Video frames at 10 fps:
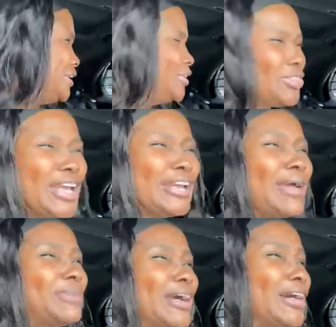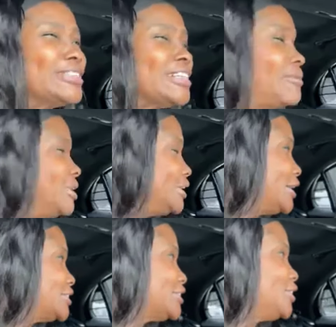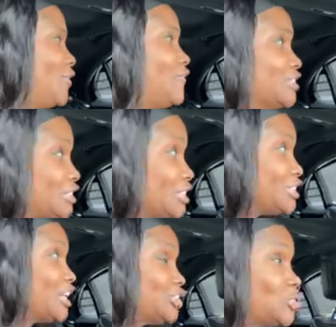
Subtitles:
You think that because I'm a dentist and you're a physician that